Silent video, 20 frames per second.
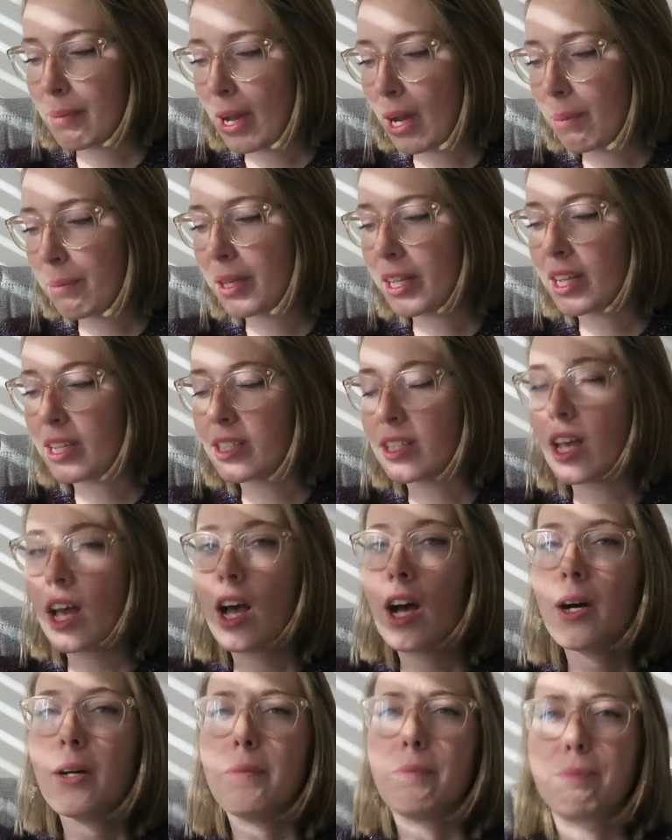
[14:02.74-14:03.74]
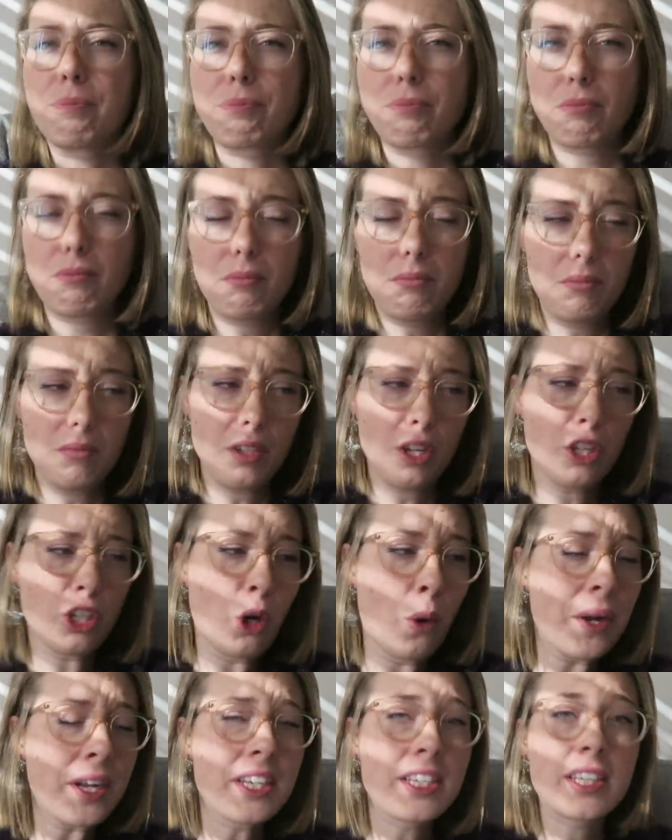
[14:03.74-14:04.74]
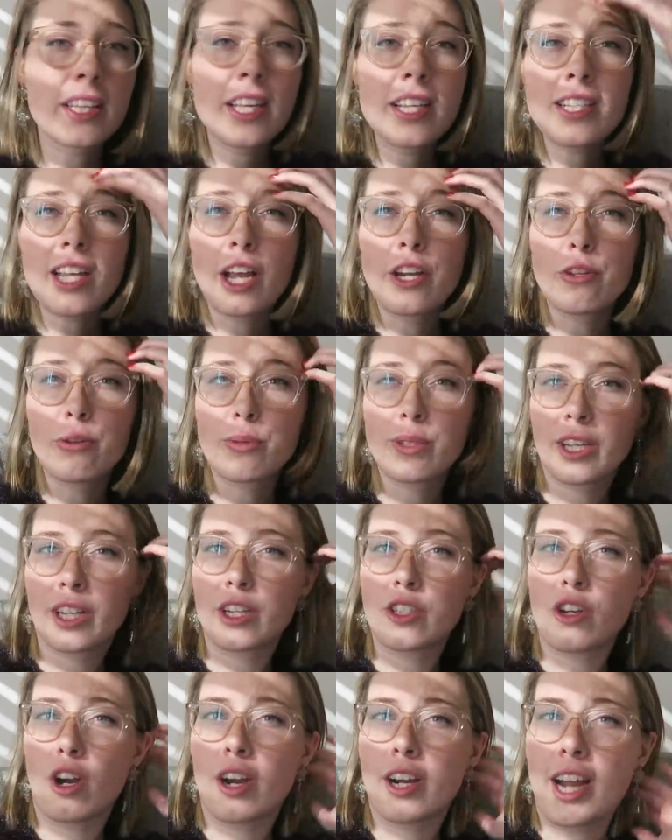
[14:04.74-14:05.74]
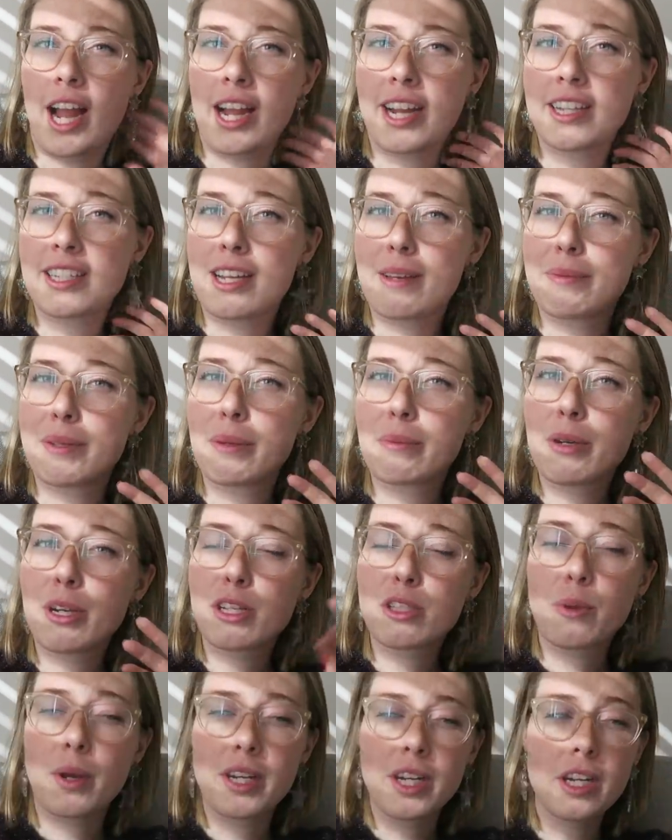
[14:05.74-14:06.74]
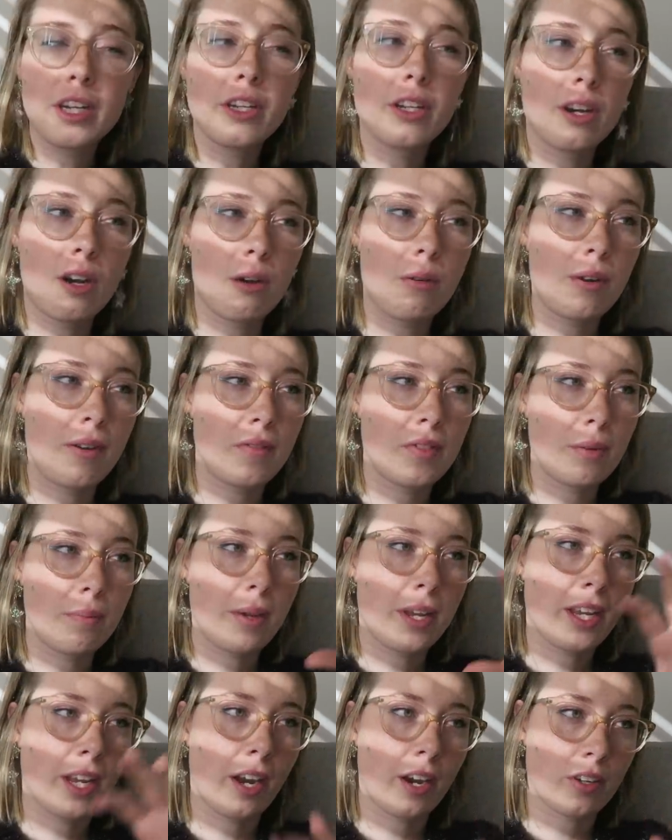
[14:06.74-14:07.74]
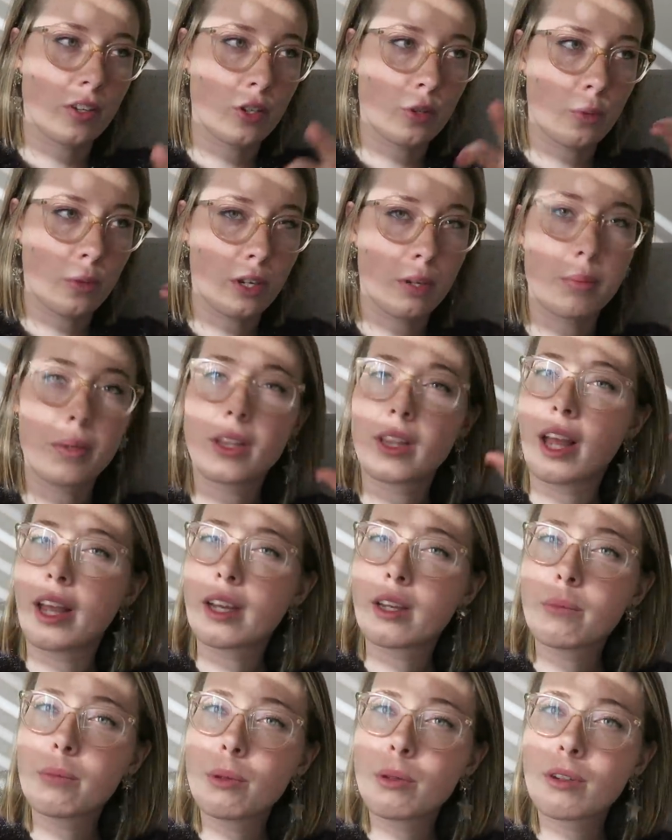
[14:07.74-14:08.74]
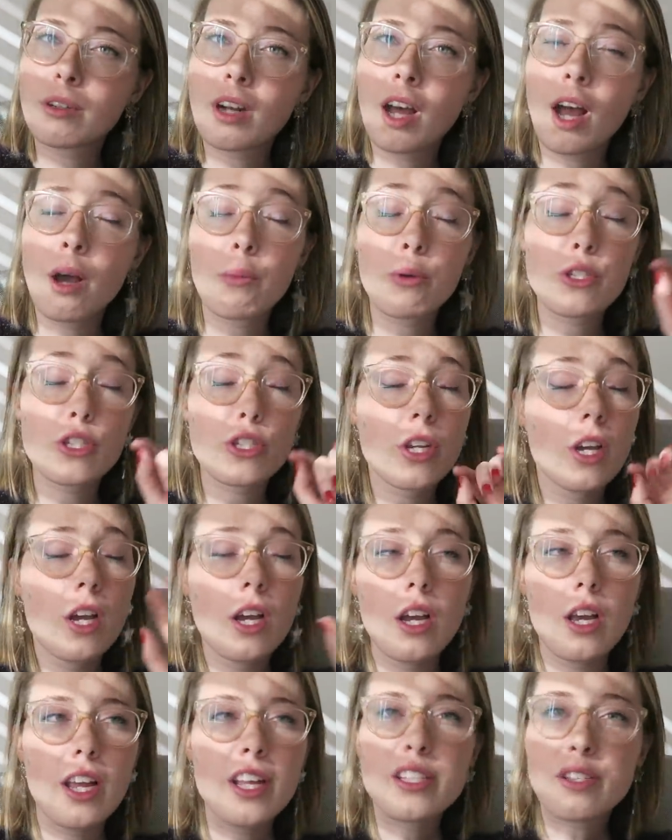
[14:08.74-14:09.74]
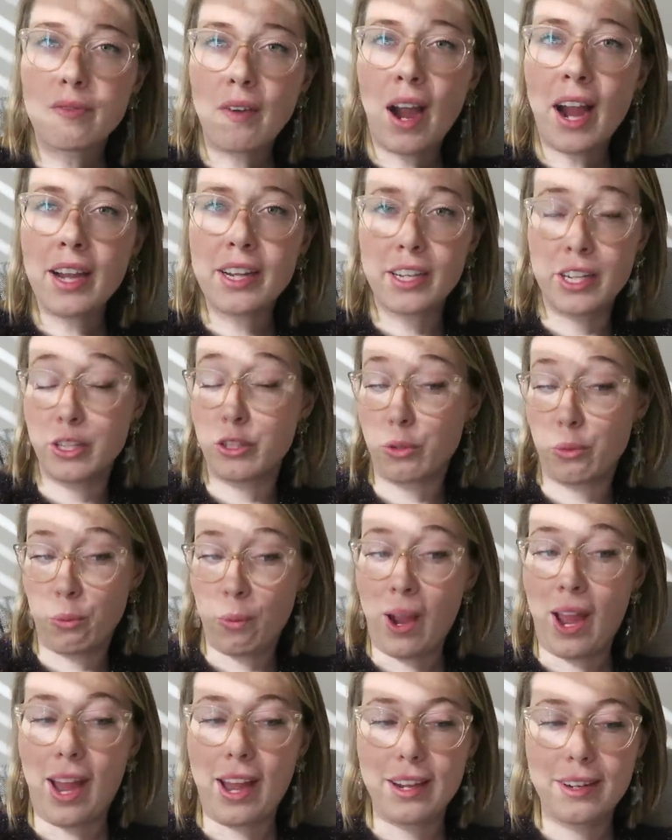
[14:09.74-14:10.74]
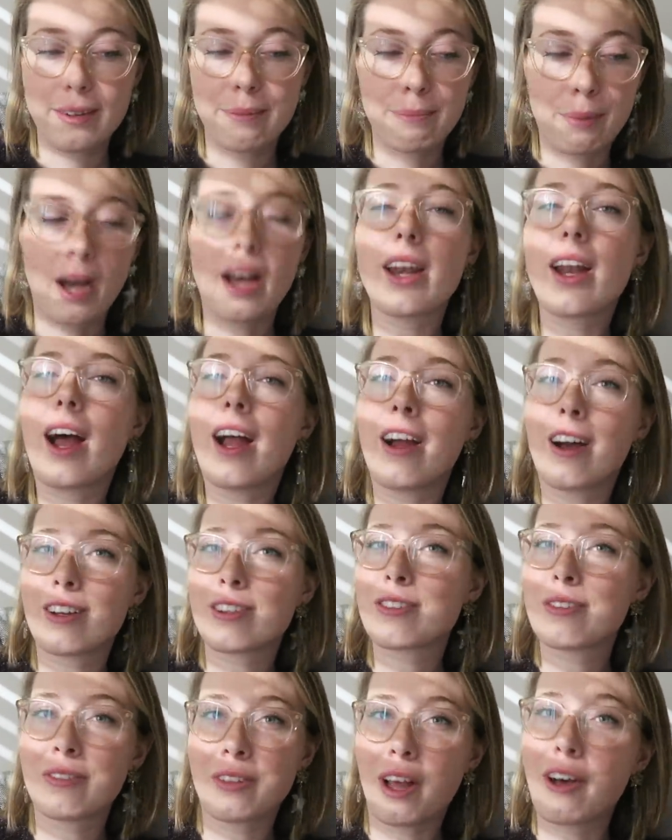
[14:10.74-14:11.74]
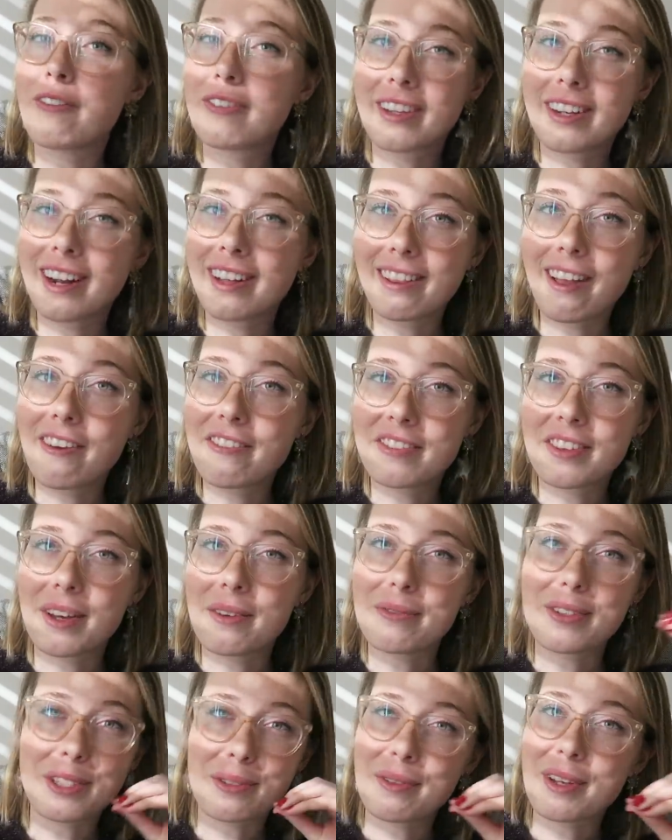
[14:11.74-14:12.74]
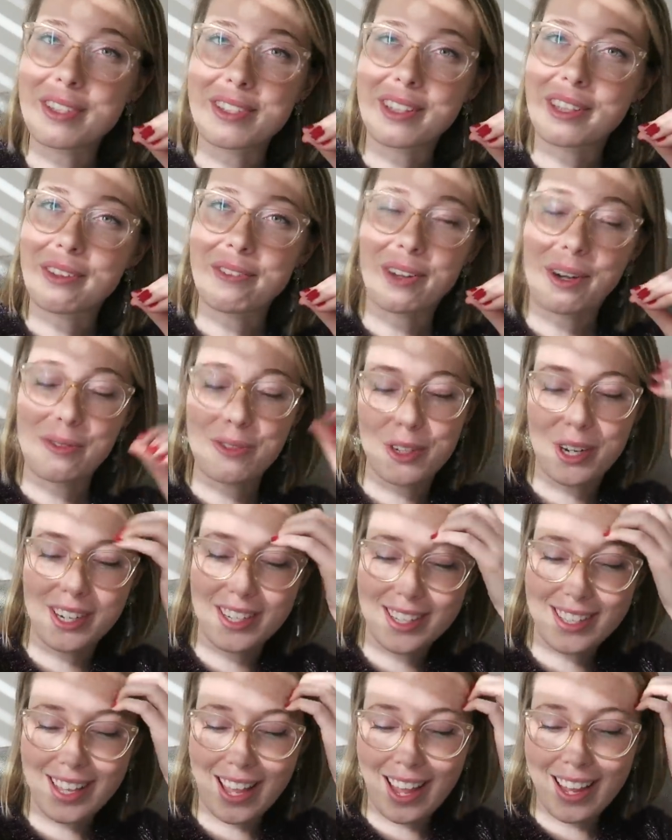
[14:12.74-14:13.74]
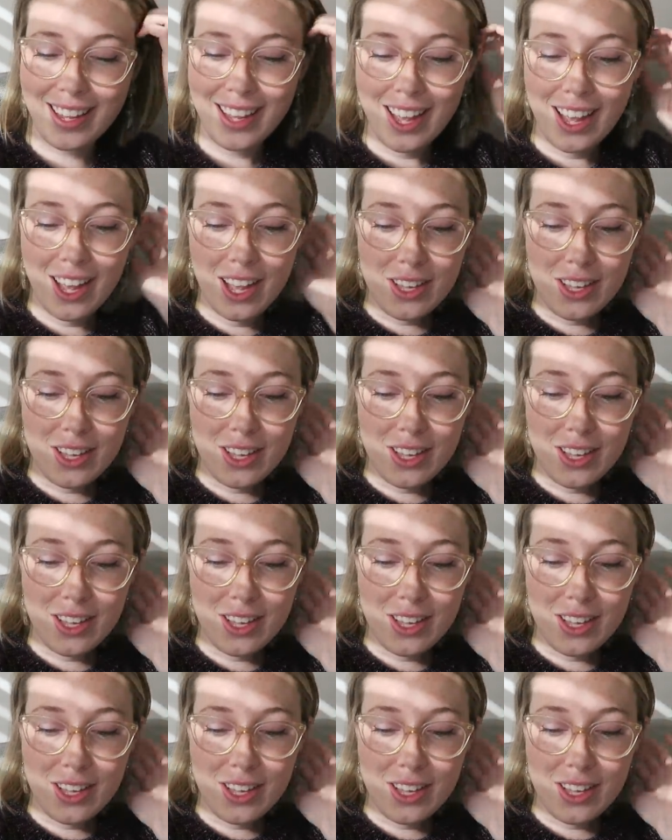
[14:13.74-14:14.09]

about because going into this, I knew it was like a dark academia book, so I didn't know if the main characters were gonna be likable or not, which it's fine either way, but I also love that I love them is basically what I'm trying to say.